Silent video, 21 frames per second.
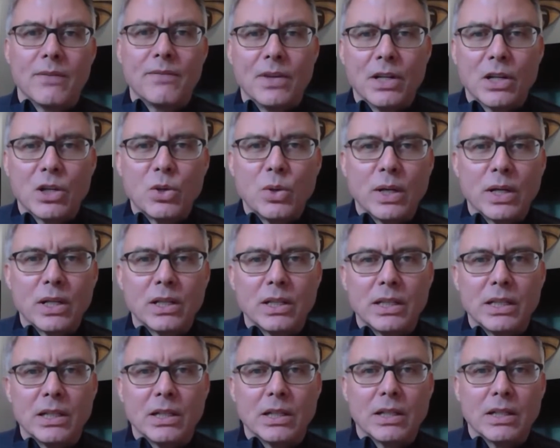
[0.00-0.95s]
Very
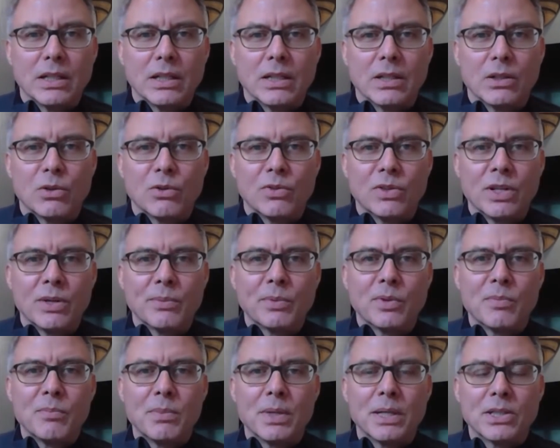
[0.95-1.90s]
quickly, over a
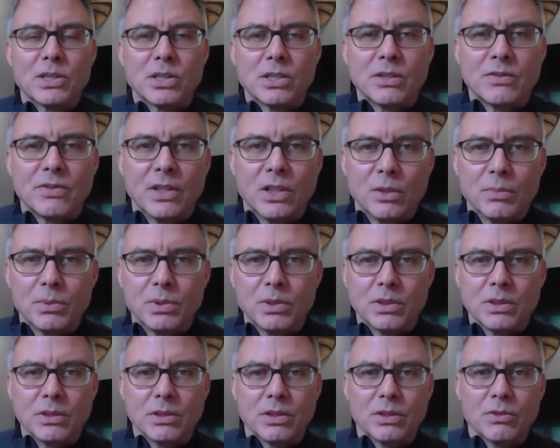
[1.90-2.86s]
number of months,
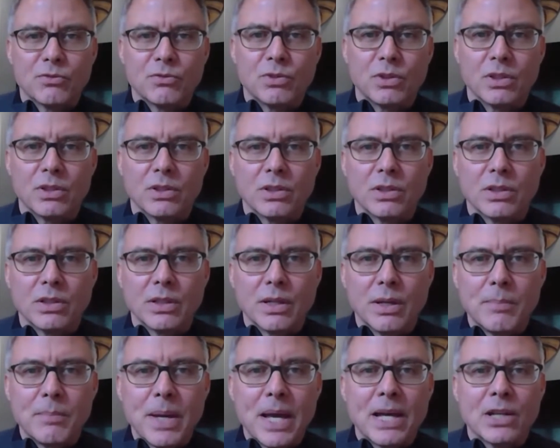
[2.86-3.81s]
developed
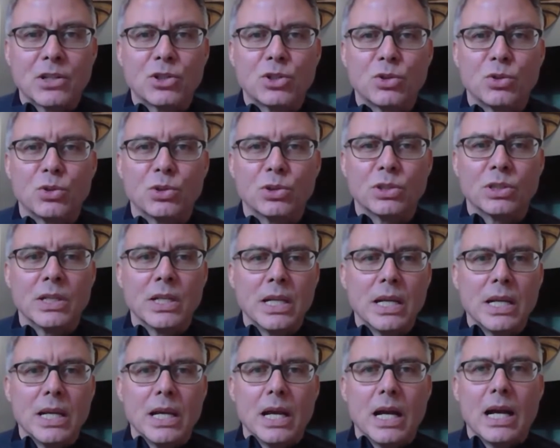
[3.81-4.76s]
a bad shoulder.
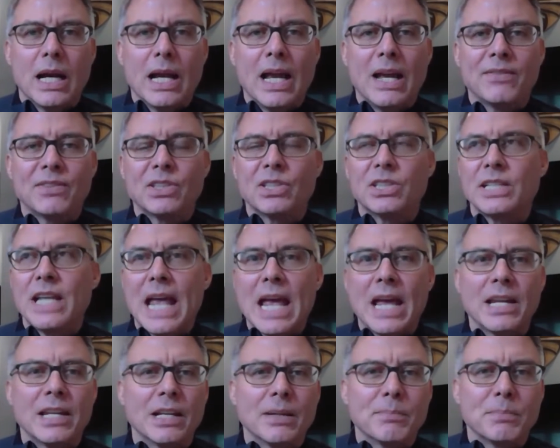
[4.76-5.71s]
I have a
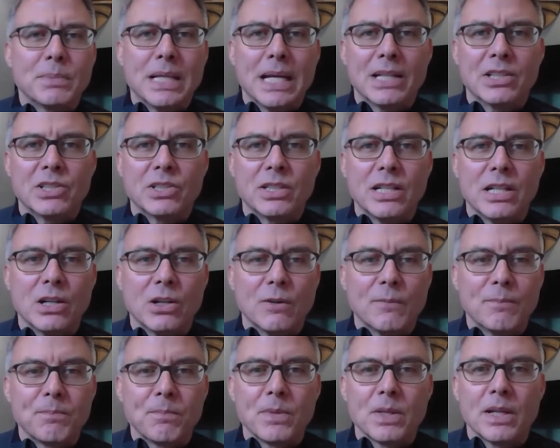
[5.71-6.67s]
stand-up desk
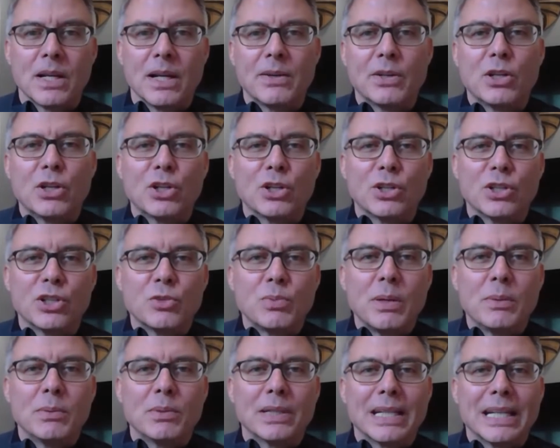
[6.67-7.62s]
now. I encourage
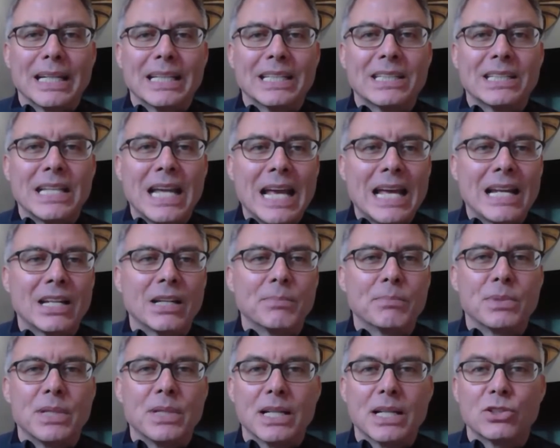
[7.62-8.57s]
people to get a
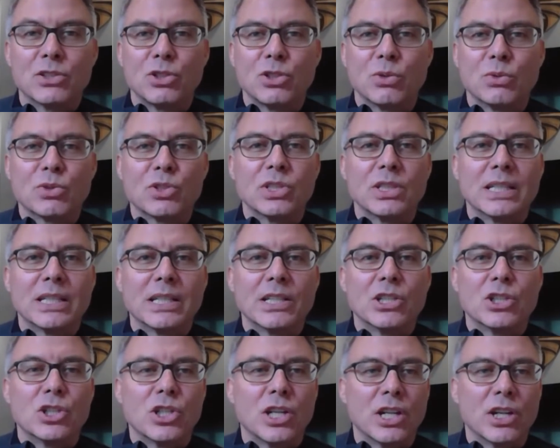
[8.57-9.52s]
stand-up desk. Don't sit
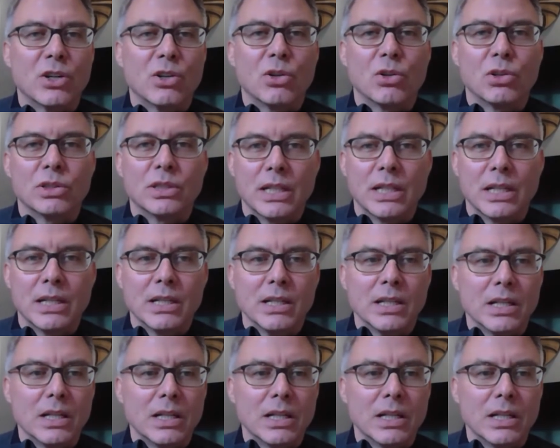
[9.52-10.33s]
at a chair all day.